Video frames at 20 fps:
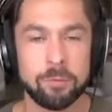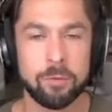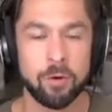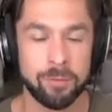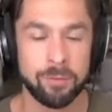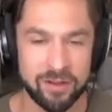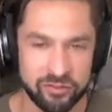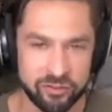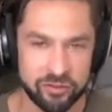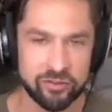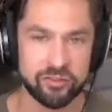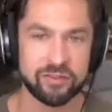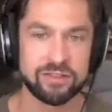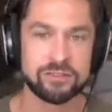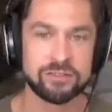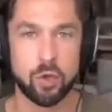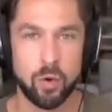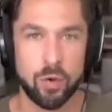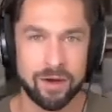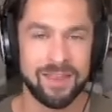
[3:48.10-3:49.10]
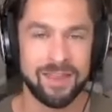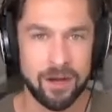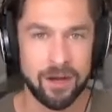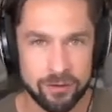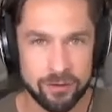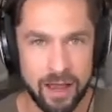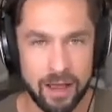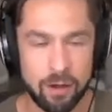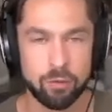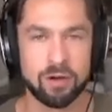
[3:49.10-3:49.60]
to permissionlessly join
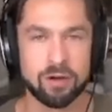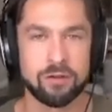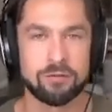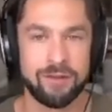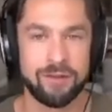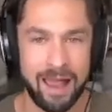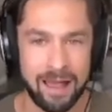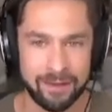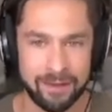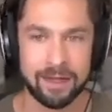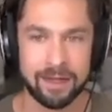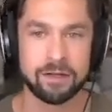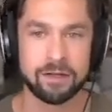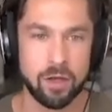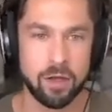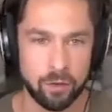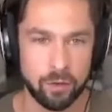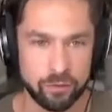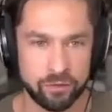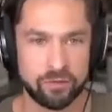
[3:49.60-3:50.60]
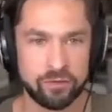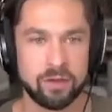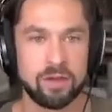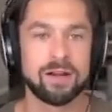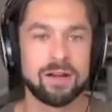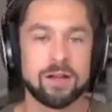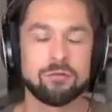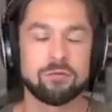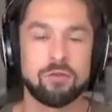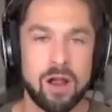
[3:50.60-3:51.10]
their network of validating nodes.
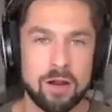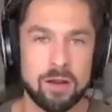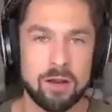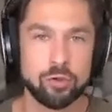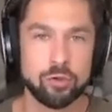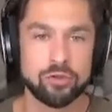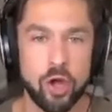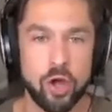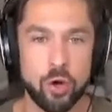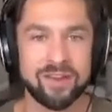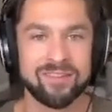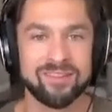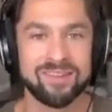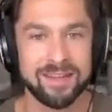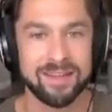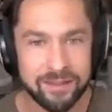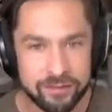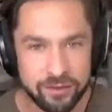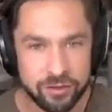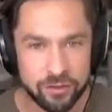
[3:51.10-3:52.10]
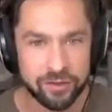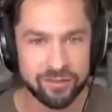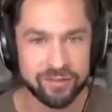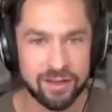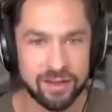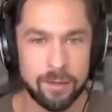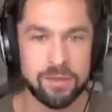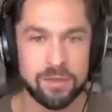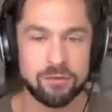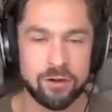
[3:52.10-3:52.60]
Running a Rocket Pool node is easier to
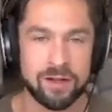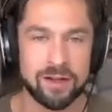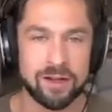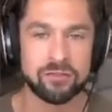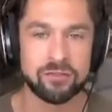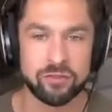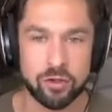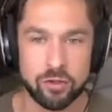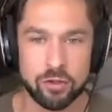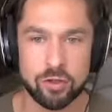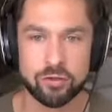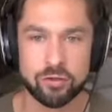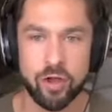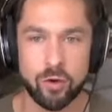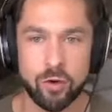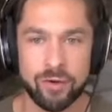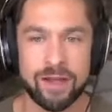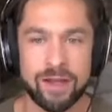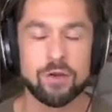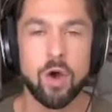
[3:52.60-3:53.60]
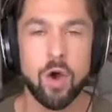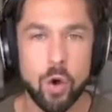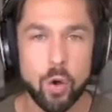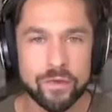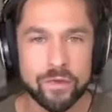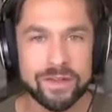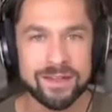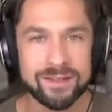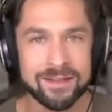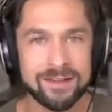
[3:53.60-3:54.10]
set up than running a solo node, and you
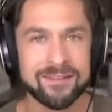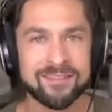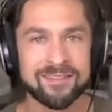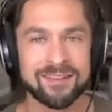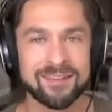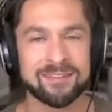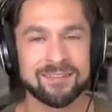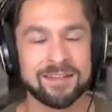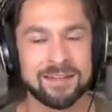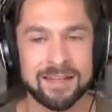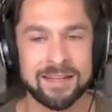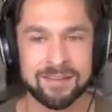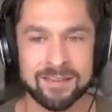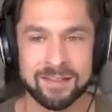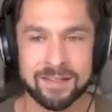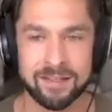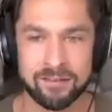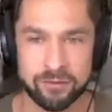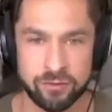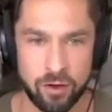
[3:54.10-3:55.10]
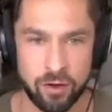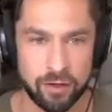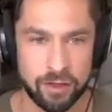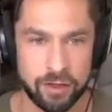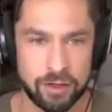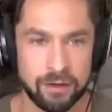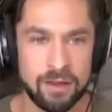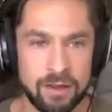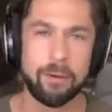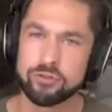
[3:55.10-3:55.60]
only need 16 ETH to get
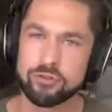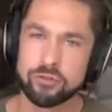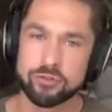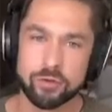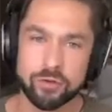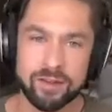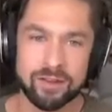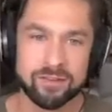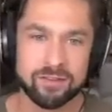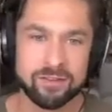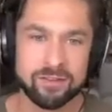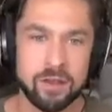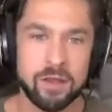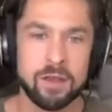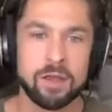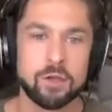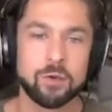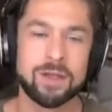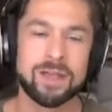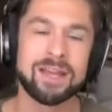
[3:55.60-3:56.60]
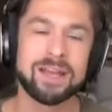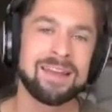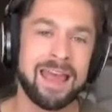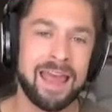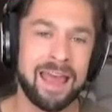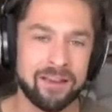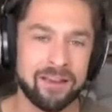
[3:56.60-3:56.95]
started. Why would you do this? You get an